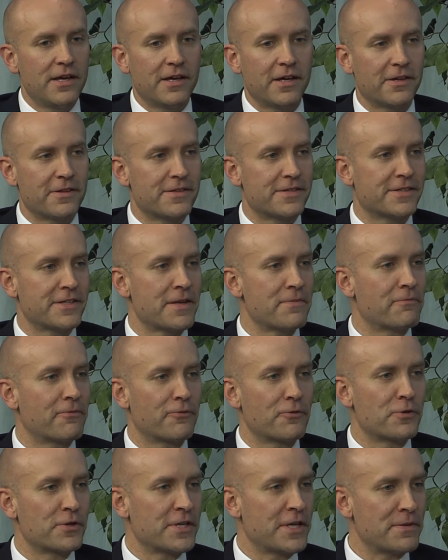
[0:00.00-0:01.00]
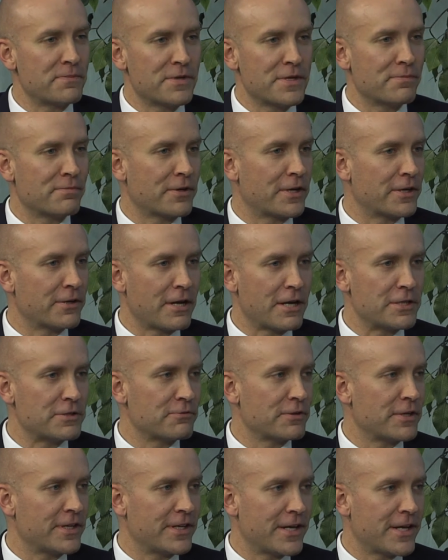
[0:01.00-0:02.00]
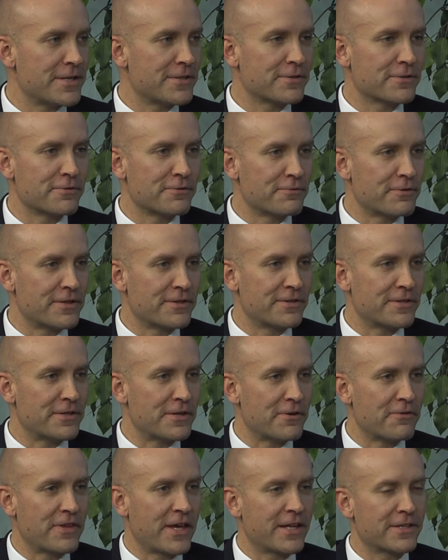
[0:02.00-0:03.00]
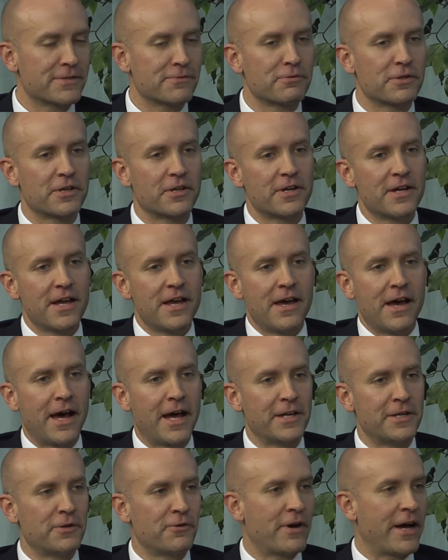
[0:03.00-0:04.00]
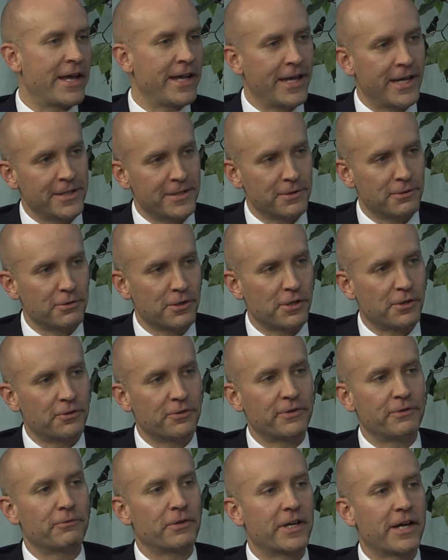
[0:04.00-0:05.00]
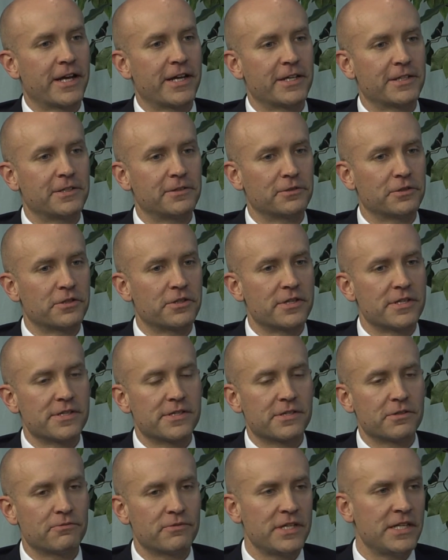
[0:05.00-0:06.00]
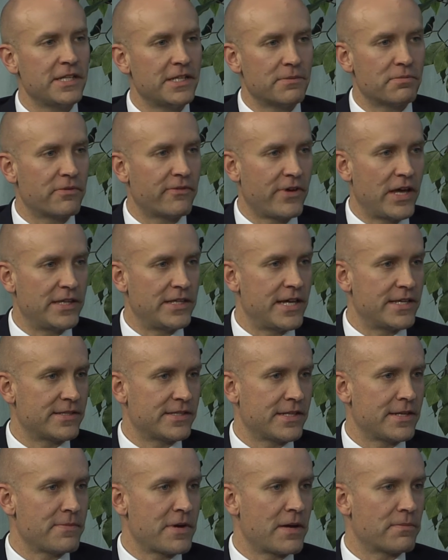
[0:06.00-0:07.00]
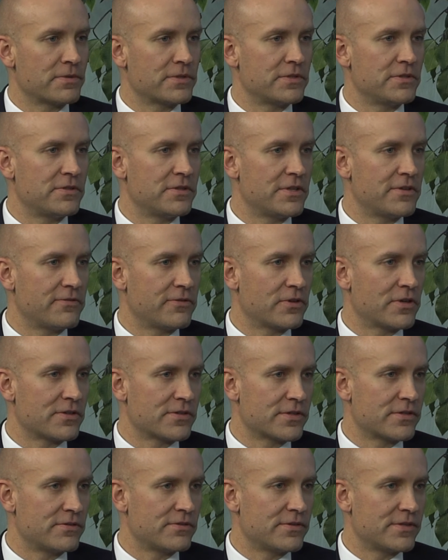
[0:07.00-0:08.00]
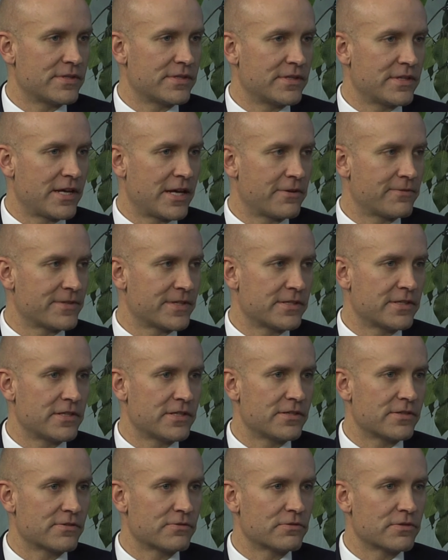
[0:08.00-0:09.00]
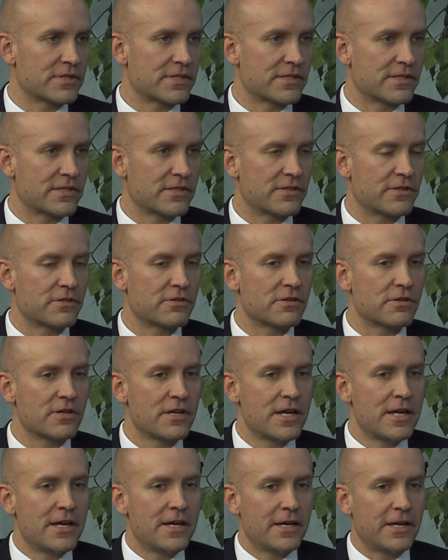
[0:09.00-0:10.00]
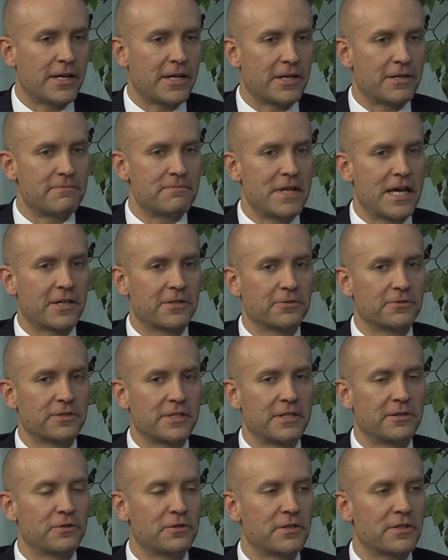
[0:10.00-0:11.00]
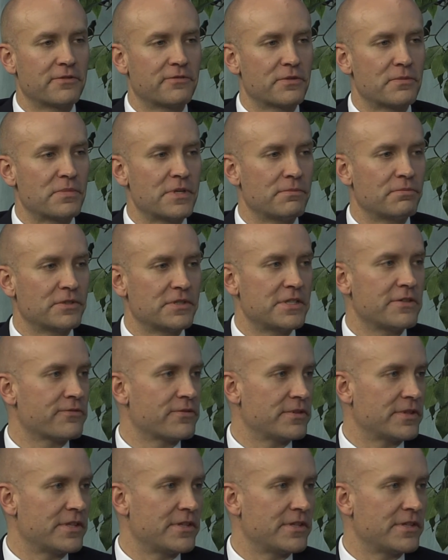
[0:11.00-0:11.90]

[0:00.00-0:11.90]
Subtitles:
the same 48 people I graduated high school with. That's where I know I had to grow and where I had to learn. And so we need to provide that same opportunity for our students in the Iowa City schools, is that they're not only learning from people different